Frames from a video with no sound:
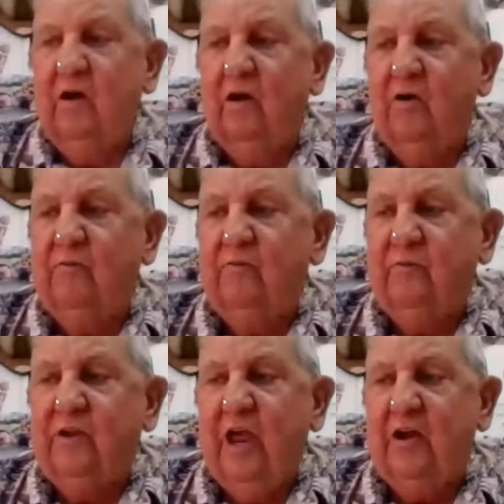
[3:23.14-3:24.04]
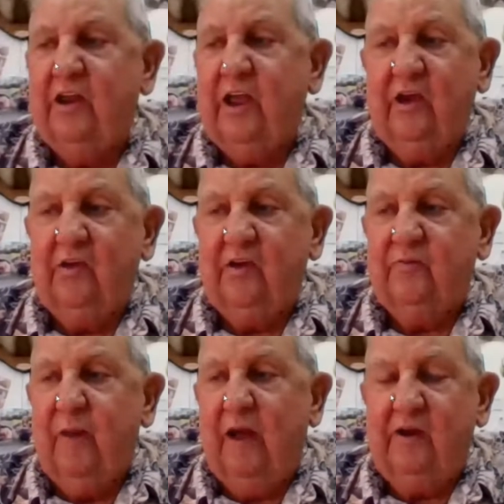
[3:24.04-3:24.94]
our county count
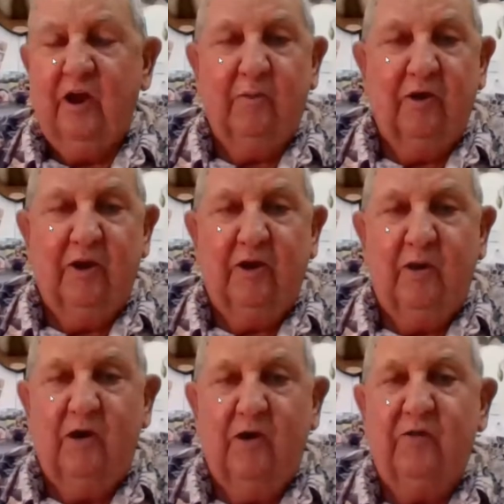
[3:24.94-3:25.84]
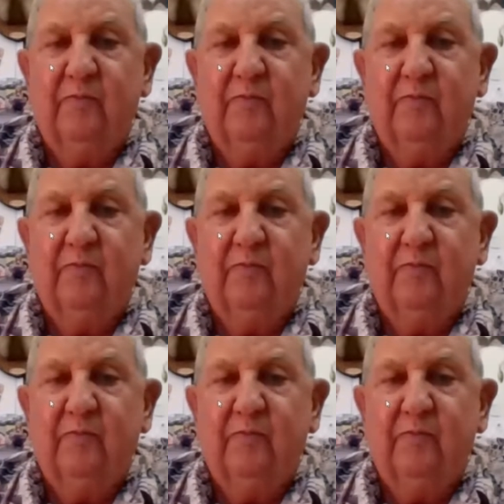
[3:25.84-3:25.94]
is about doubled in a month.